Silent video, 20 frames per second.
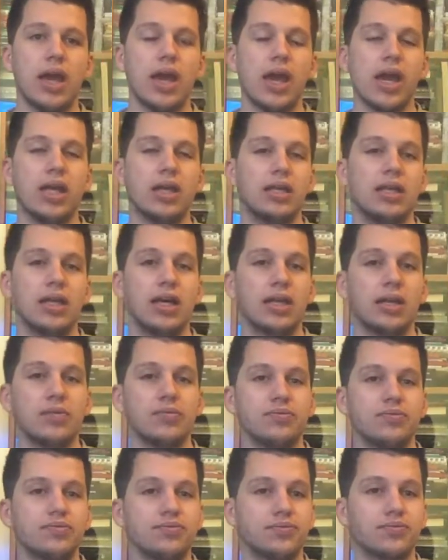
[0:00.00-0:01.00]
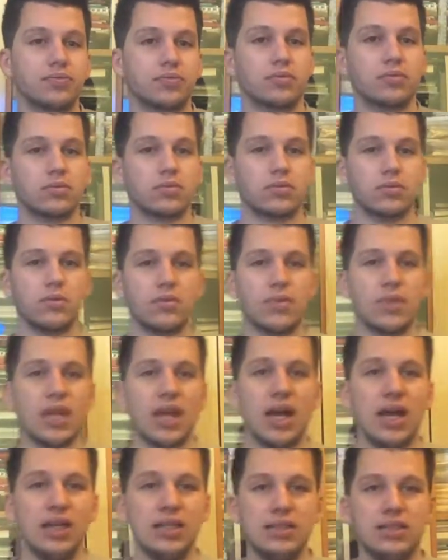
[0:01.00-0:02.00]
And then
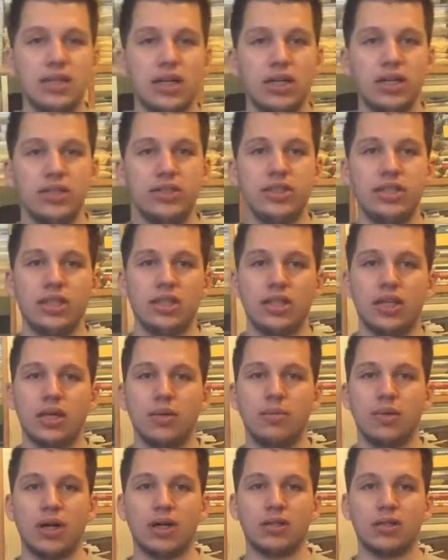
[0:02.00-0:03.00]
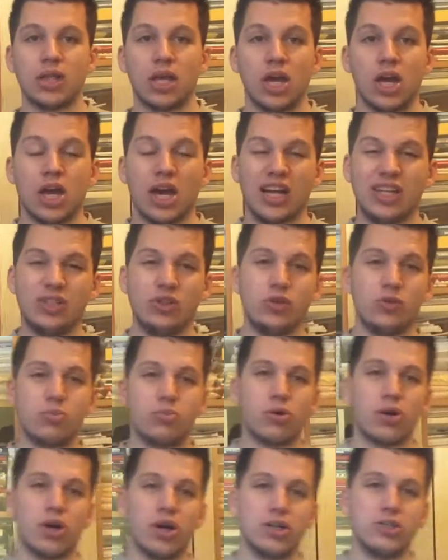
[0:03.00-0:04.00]
I started thinking about a new
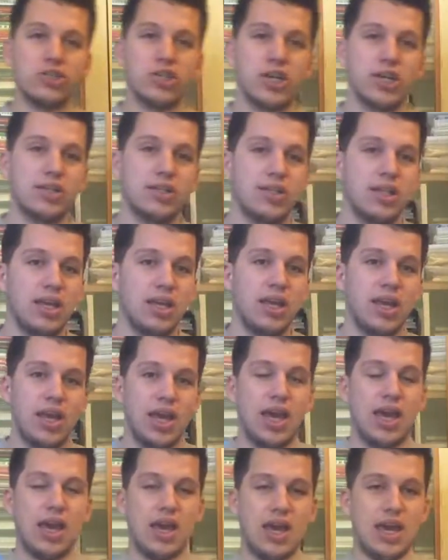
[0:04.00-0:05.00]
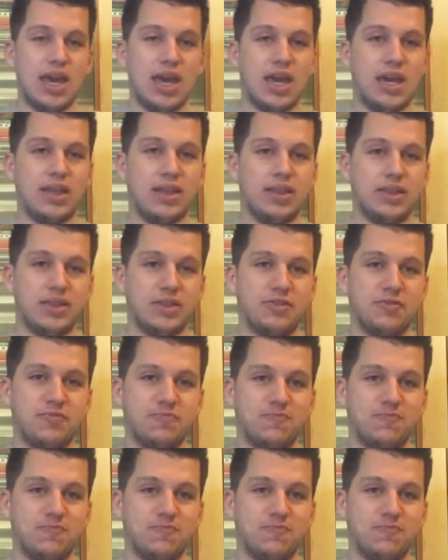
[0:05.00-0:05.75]
project, and